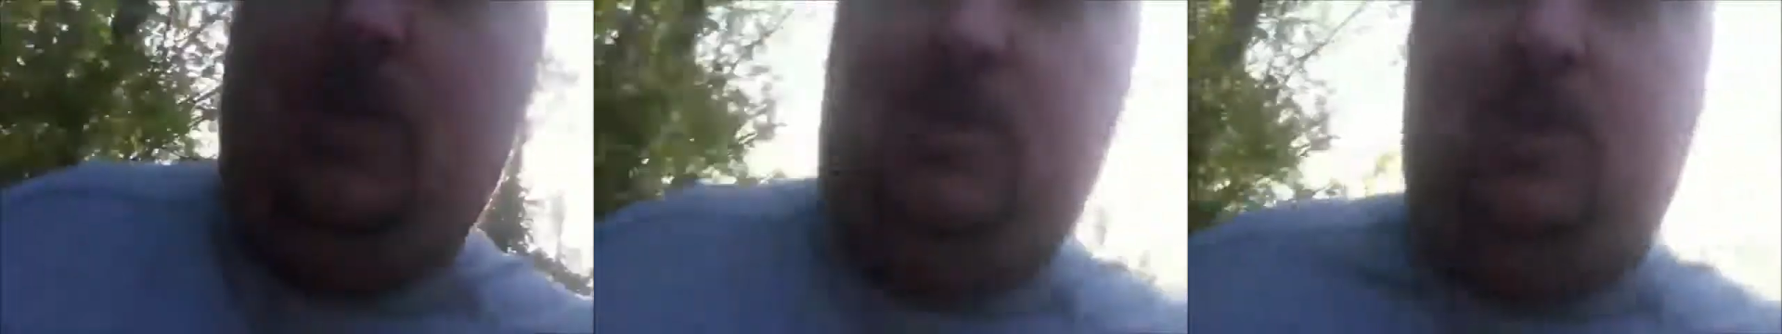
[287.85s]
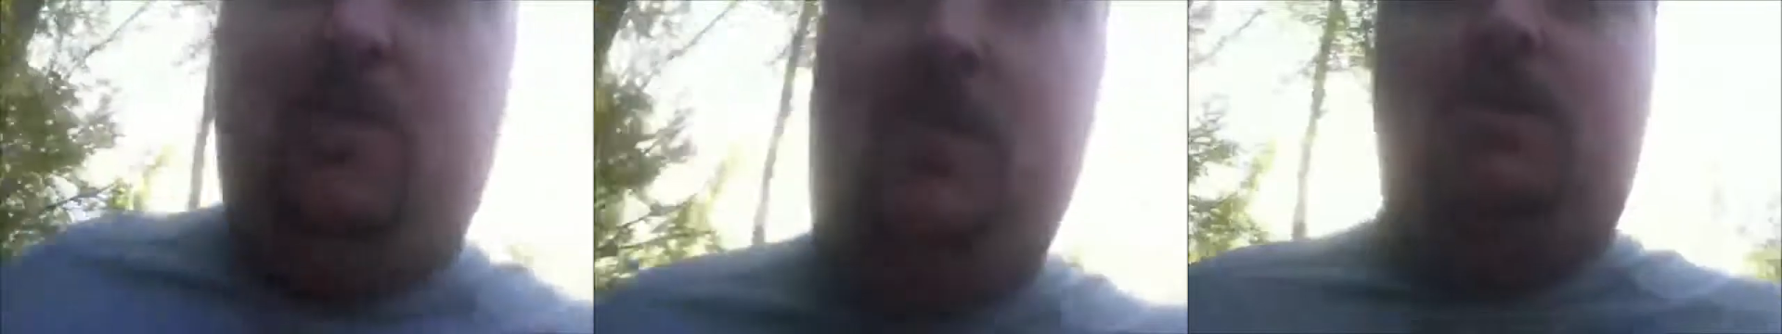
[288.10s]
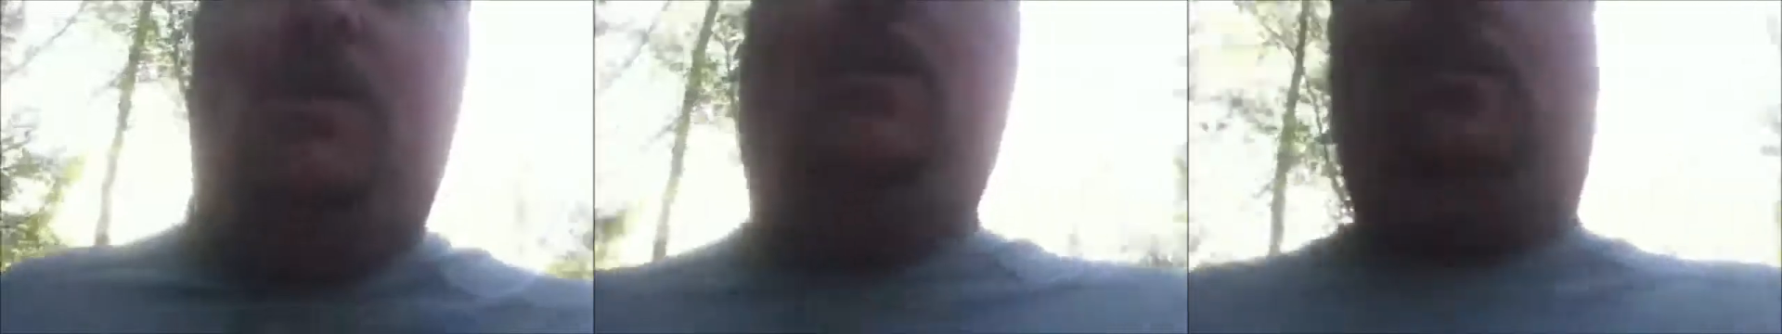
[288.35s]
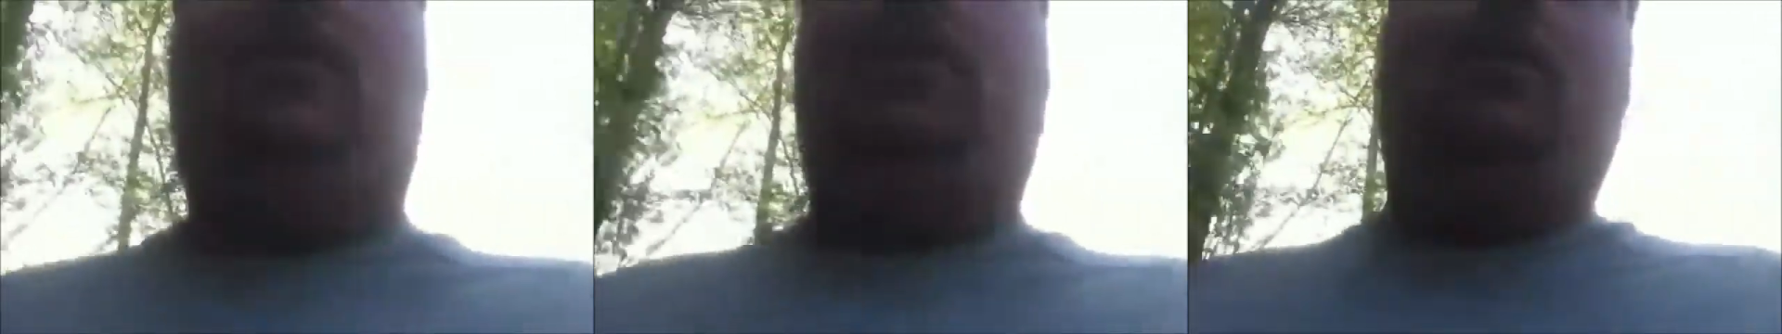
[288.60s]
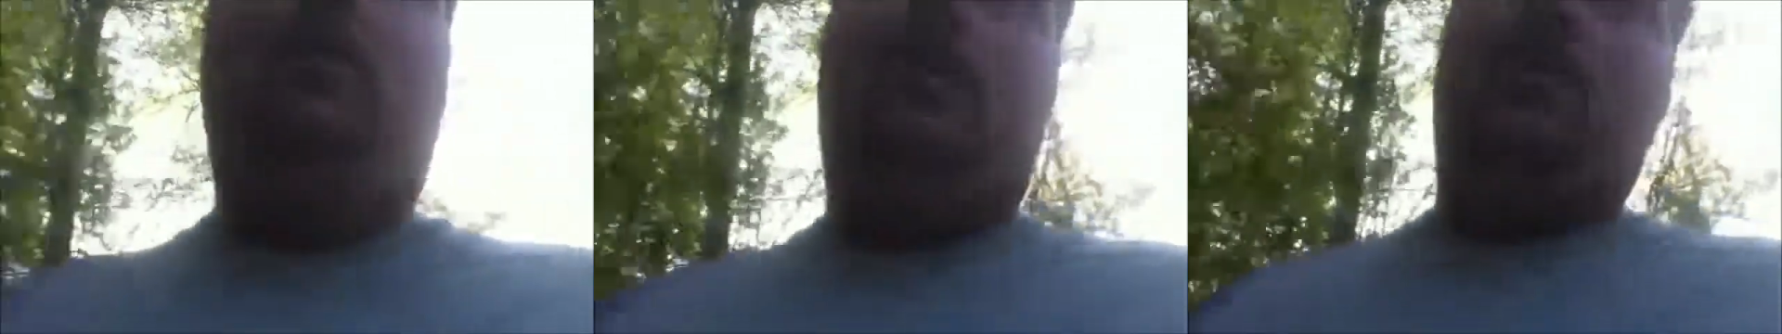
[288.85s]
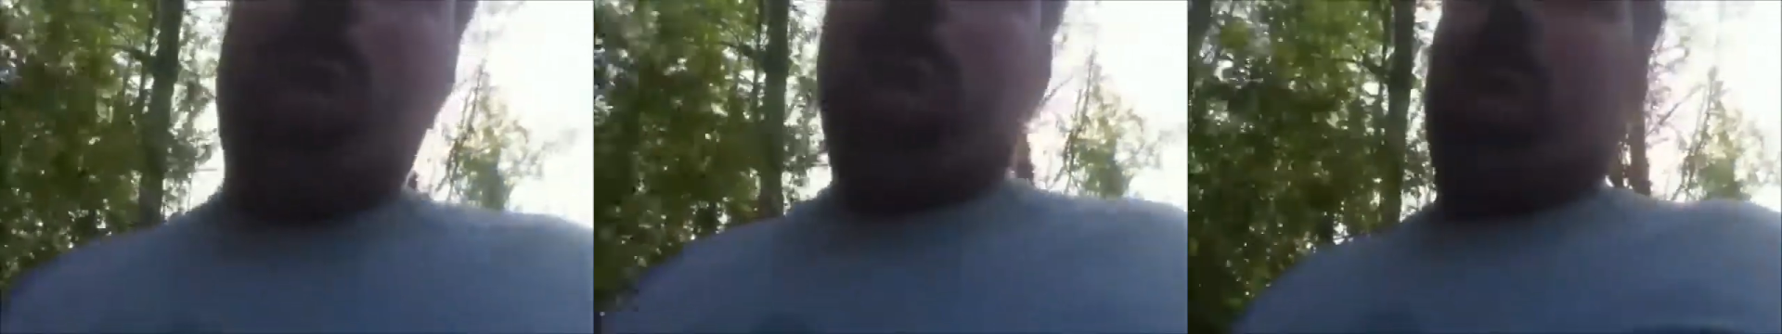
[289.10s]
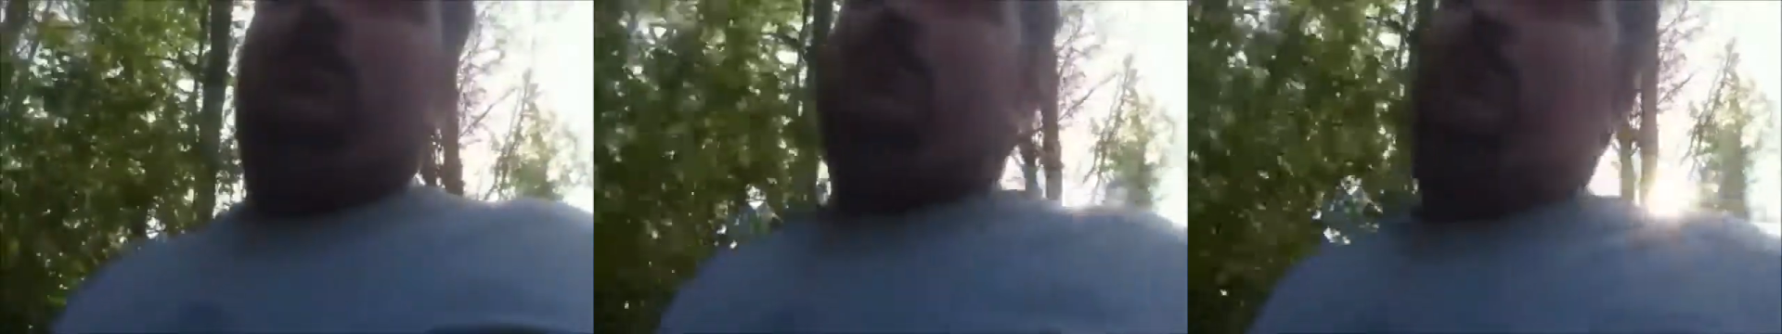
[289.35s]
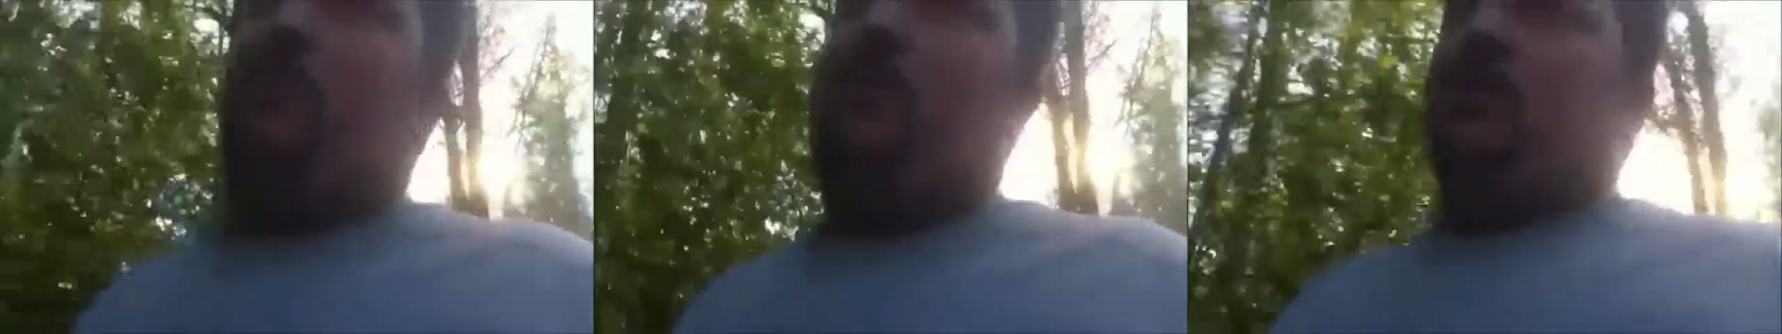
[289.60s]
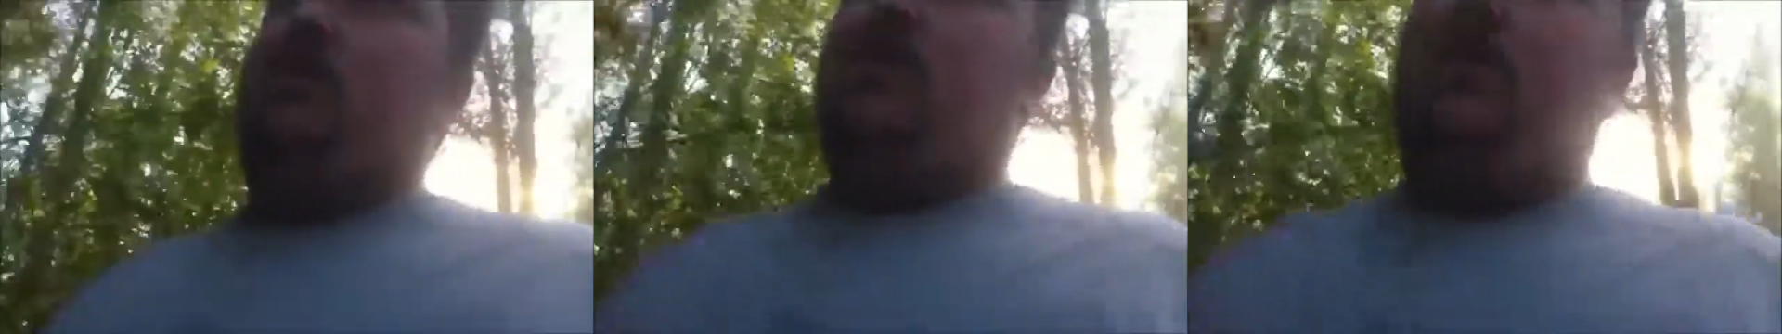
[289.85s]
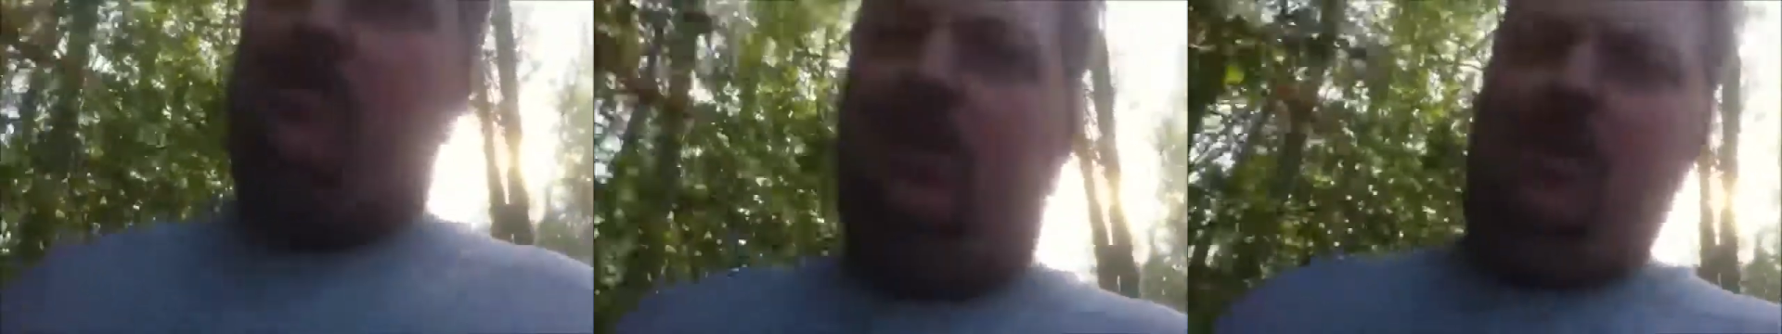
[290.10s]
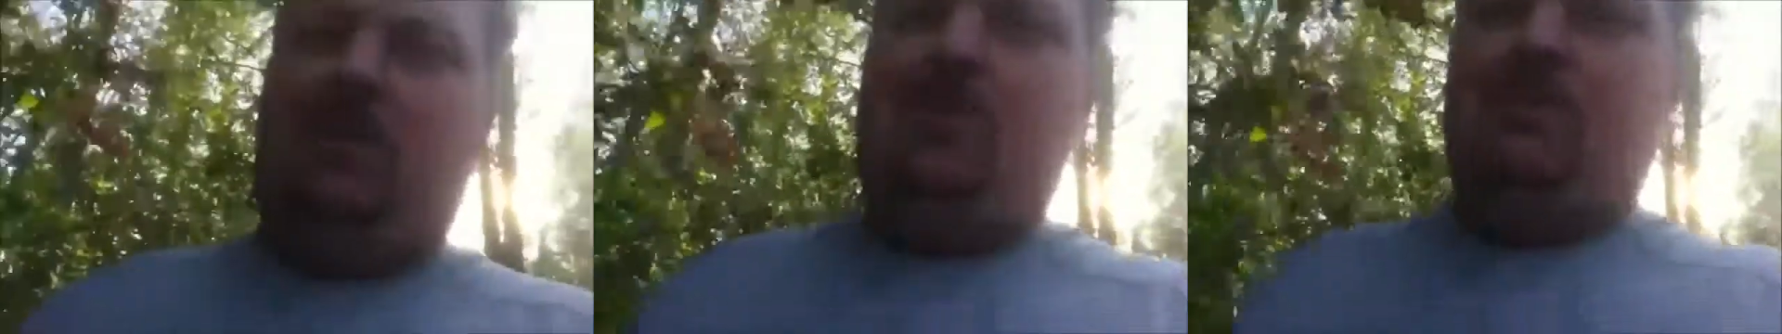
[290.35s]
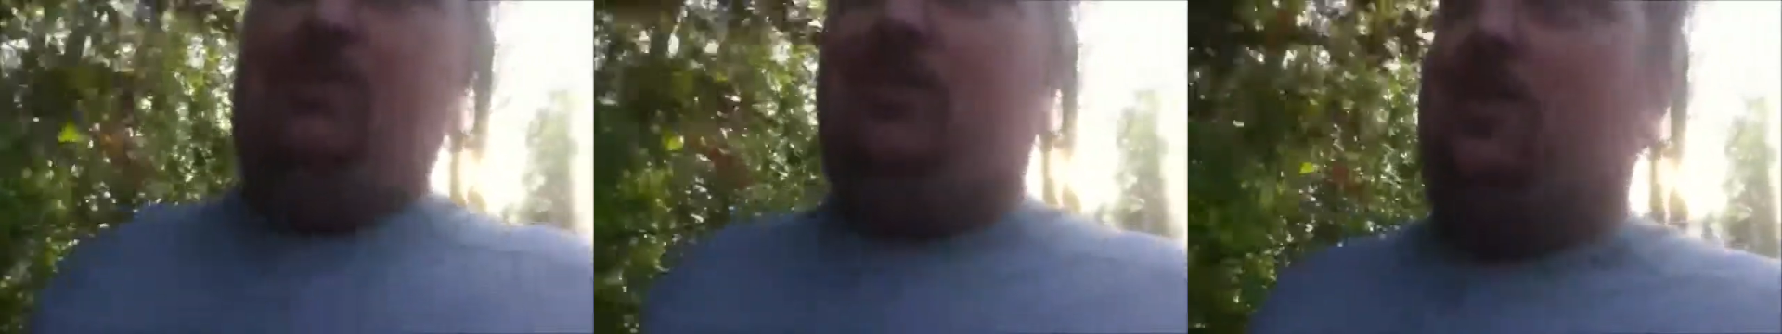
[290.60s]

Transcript: [unreadable: no face in view]